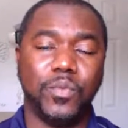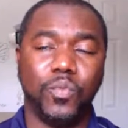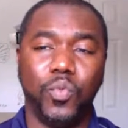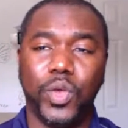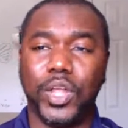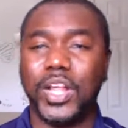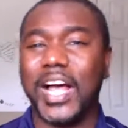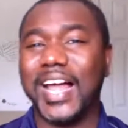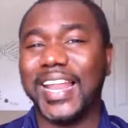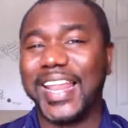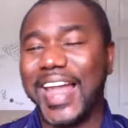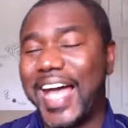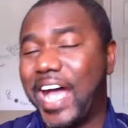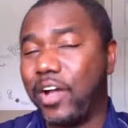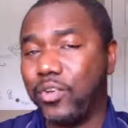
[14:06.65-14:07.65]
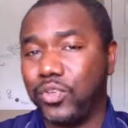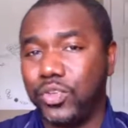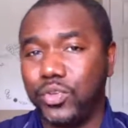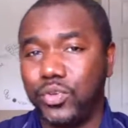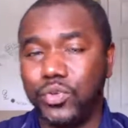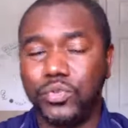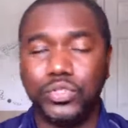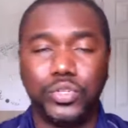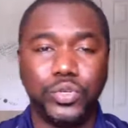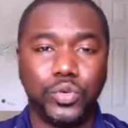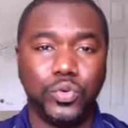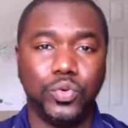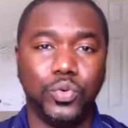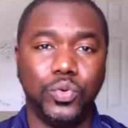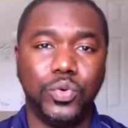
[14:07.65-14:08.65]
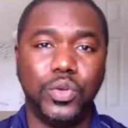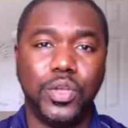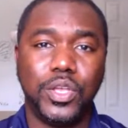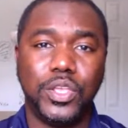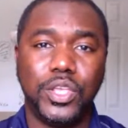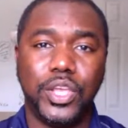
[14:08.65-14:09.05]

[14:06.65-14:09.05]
will allow you to,